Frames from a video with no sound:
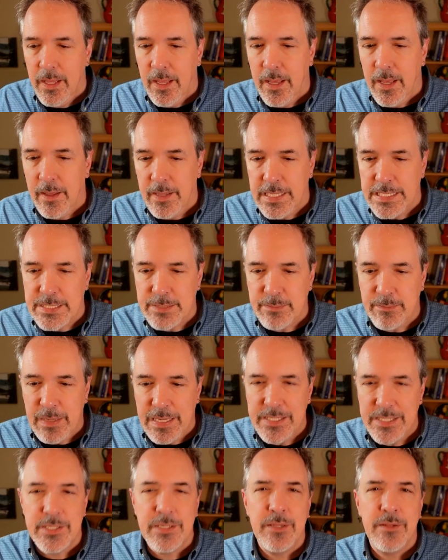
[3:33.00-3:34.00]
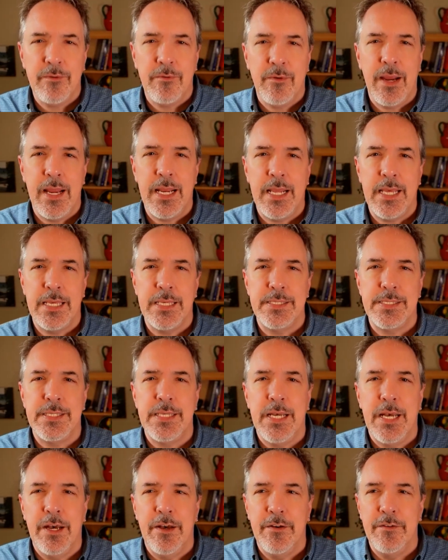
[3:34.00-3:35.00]
is based on the writings
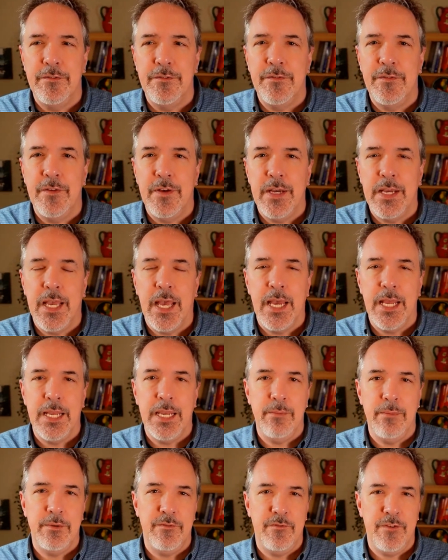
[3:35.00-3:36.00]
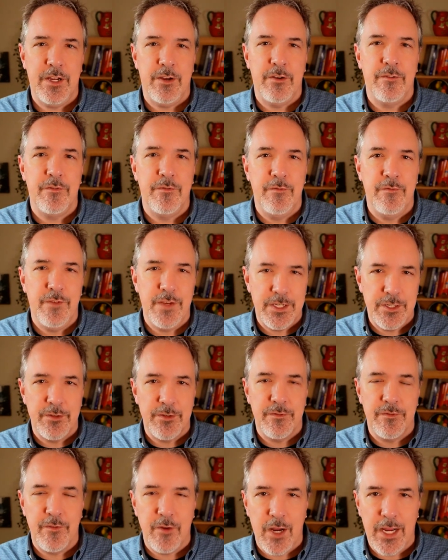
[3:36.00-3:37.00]
of a guy named Viktor
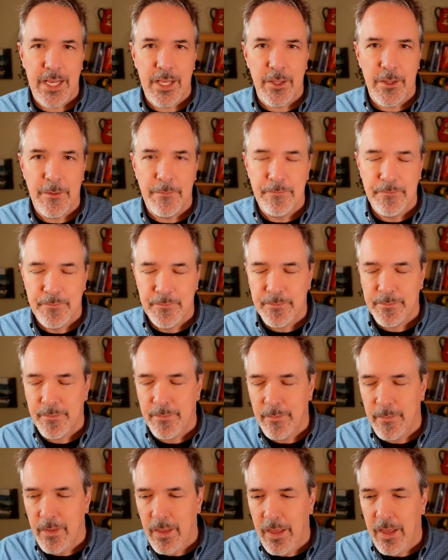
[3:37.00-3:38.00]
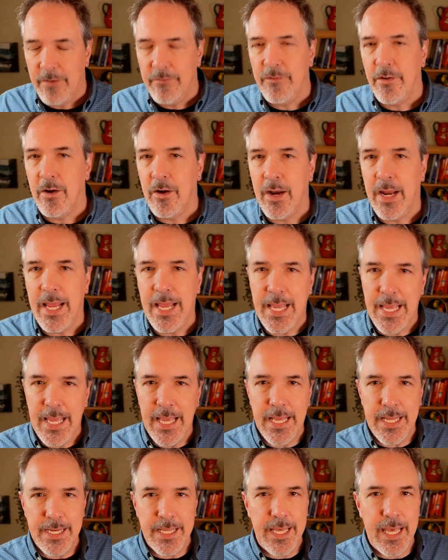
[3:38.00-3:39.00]
Frankl,
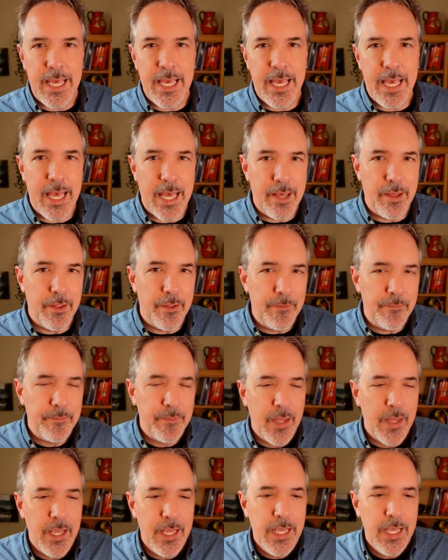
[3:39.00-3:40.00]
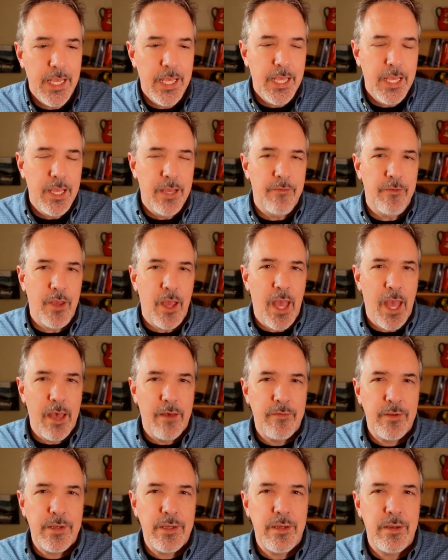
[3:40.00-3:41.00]
F-R-A-N-K-L. If you
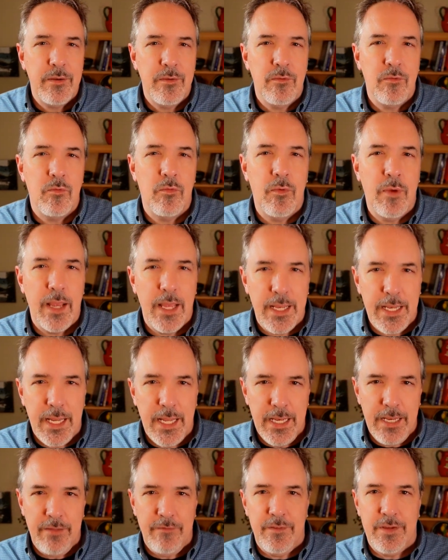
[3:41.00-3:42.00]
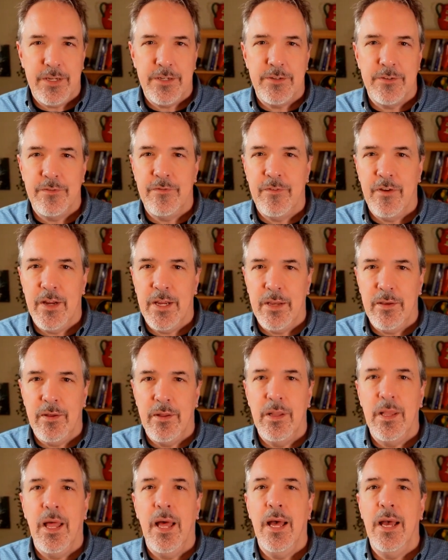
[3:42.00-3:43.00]
haven't read any Viktor
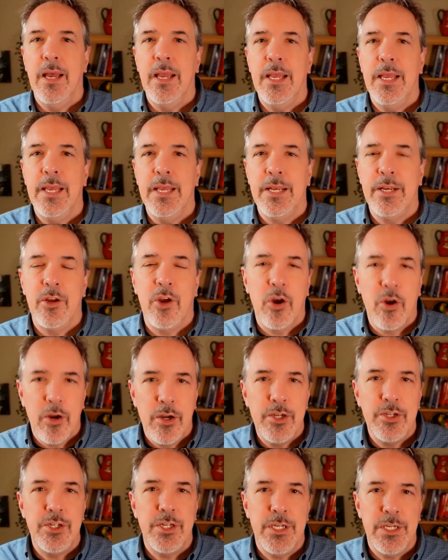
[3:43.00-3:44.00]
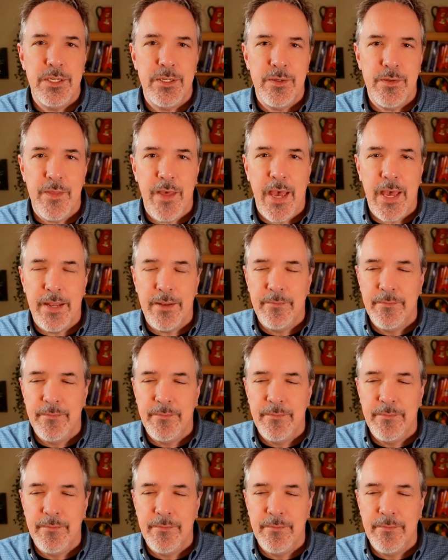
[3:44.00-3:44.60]
Frankl, I encourage you to do that